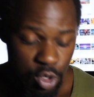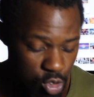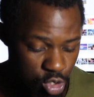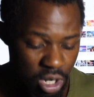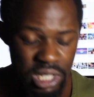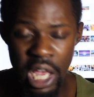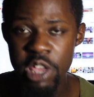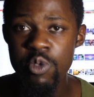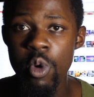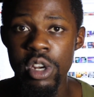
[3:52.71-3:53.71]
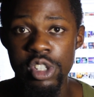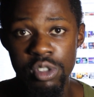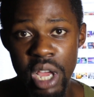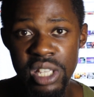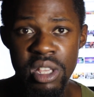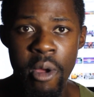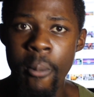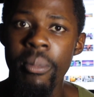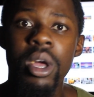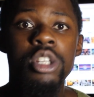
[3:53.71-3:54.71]
You dress how you want to dress
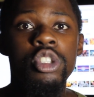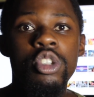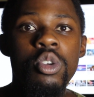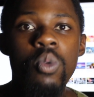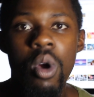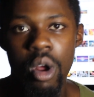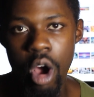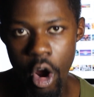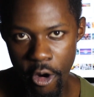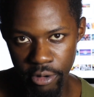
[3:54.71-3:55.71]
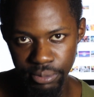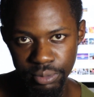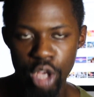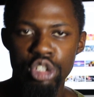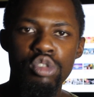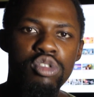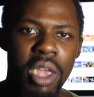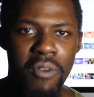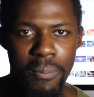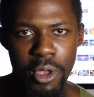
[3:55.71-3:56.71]
because you work hard, because you
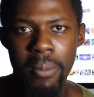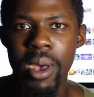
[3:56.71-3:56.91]
save up your